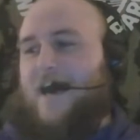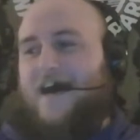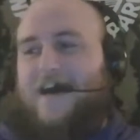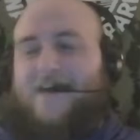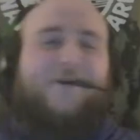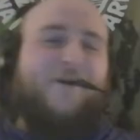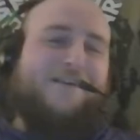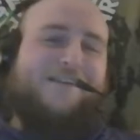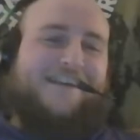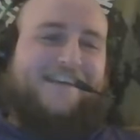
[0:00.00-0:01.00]

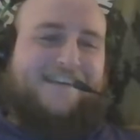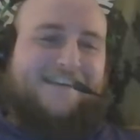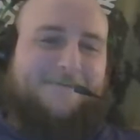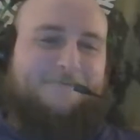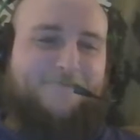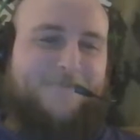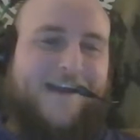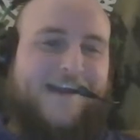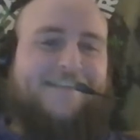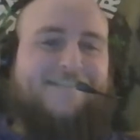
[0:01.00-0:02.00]
Owen,
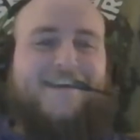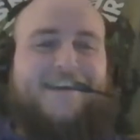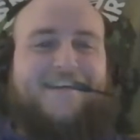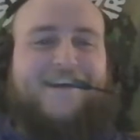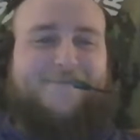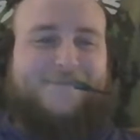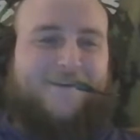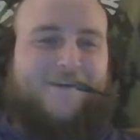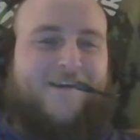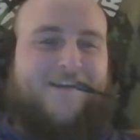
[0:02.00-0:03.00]
I got to say it. I'm
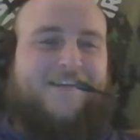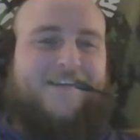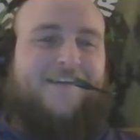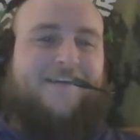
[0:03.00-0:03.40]
sorry.